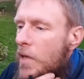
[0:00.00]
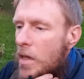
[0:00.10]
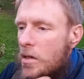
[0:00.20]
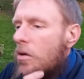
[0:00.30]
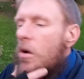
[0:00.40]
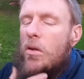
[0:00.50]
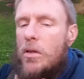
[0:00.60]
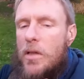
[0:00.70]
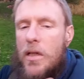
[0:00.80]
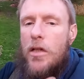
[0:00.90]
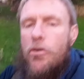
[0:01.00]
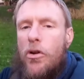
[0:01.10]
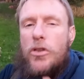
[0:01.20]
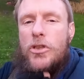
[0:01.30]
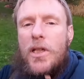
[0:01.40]
I don't hold any
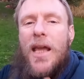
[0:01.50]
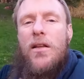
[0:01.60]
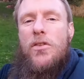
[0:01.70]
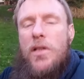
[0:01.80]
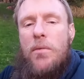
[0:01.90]
grudge against